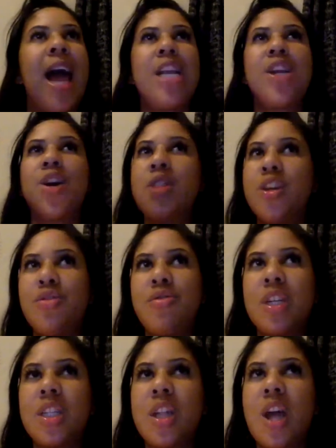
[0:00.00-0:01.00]
I know that you
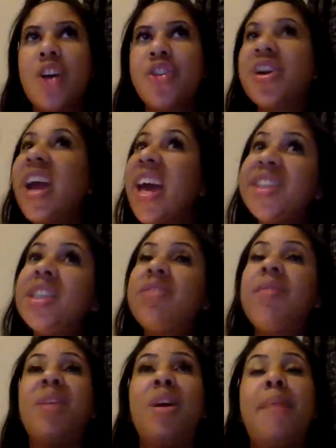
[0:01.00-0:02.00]
just lost your edges
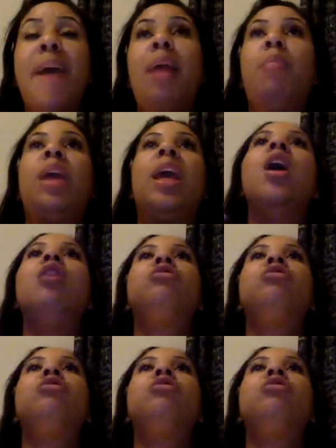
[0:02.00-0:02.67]
from your baby.